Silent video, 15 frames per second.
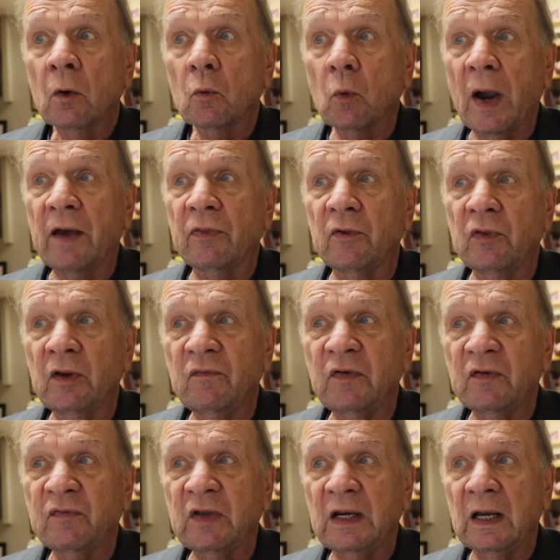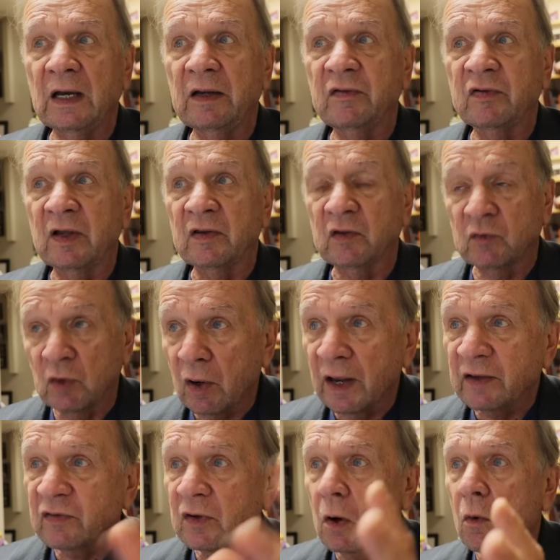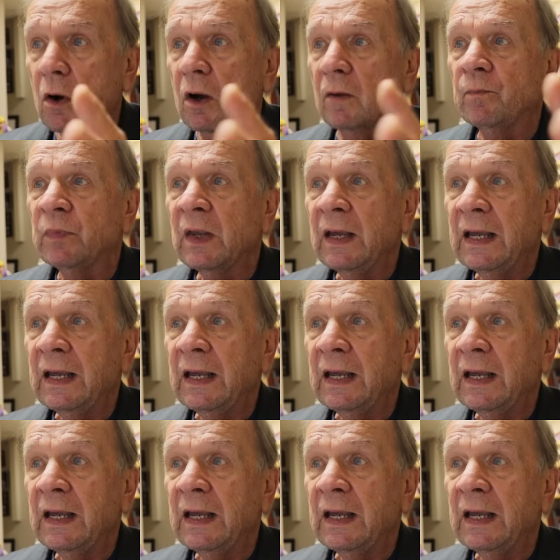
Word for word: rather than 59 cents. So let's go on.